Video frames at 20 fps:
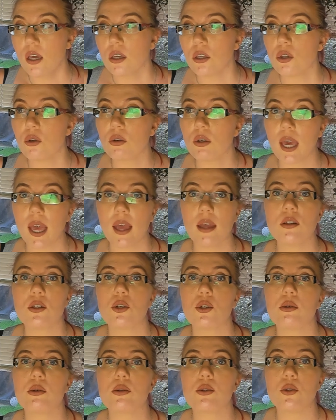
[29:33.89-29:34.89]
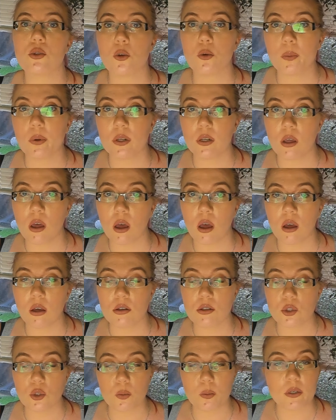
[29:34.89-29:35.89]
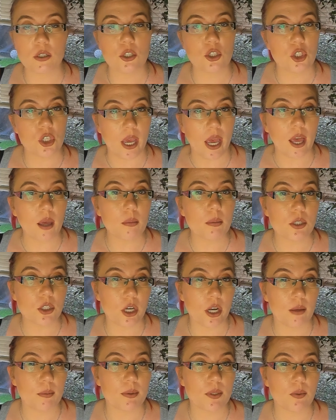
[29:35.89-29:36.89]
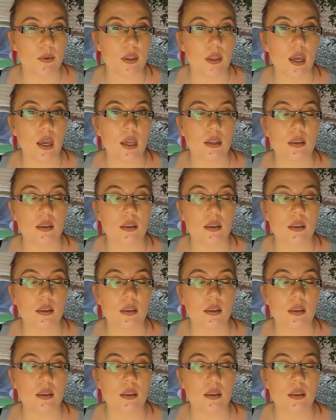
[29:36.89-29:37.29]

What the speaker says: You can't do super long, super sharp shapes with it.